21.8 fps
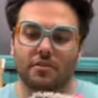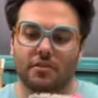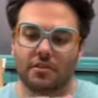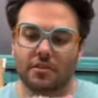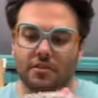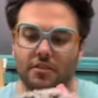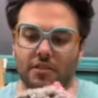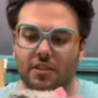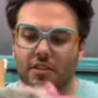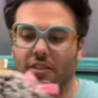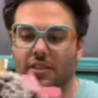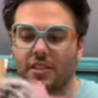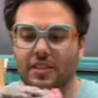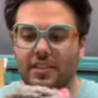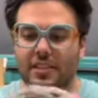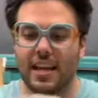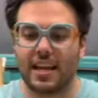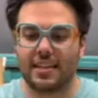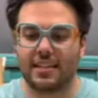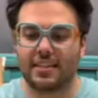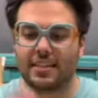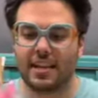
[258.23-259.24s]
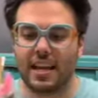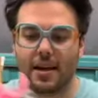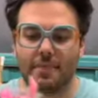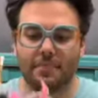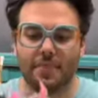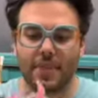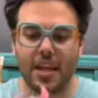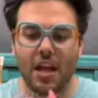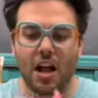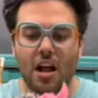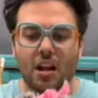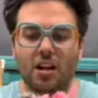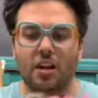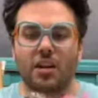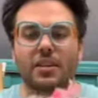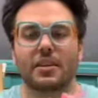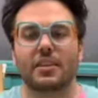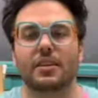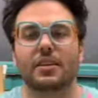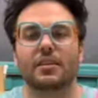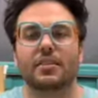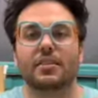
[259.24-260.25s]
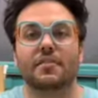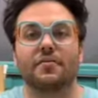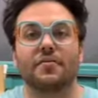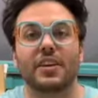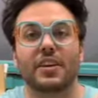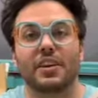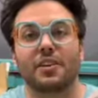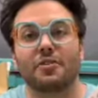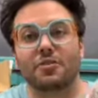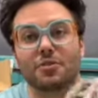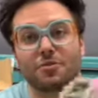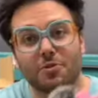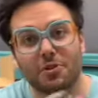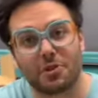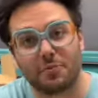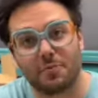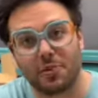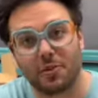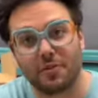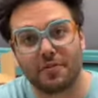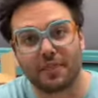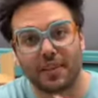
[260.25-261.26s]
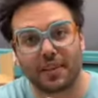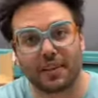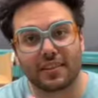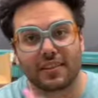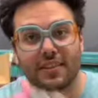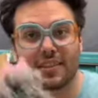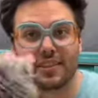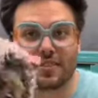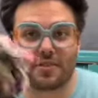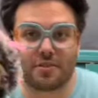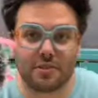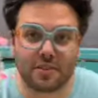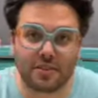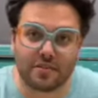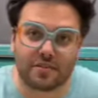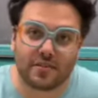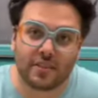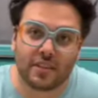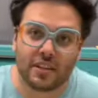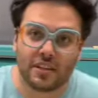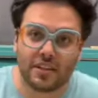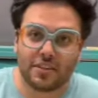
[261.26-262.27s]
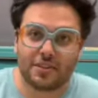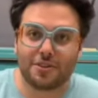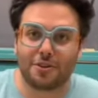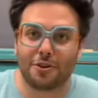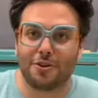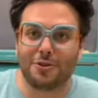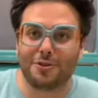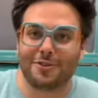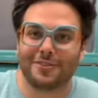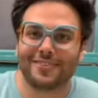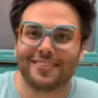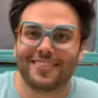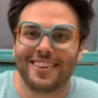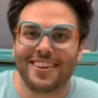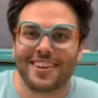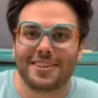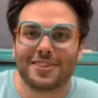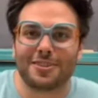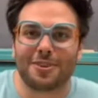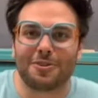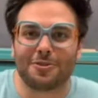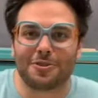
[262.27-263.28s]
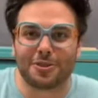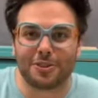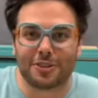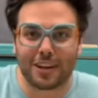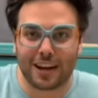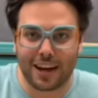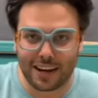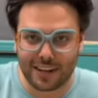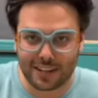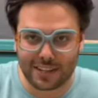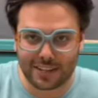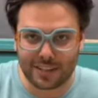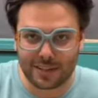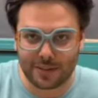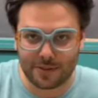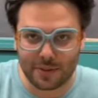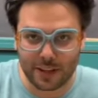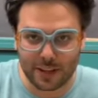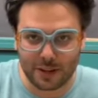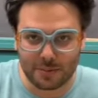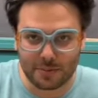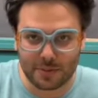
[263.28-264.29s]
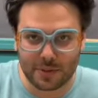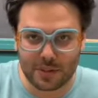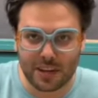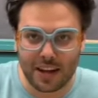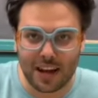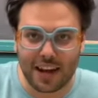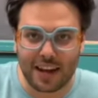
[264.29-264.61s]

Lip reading: It's just a sad sap. A lot of the videos were spoofing these sort of social guidance films.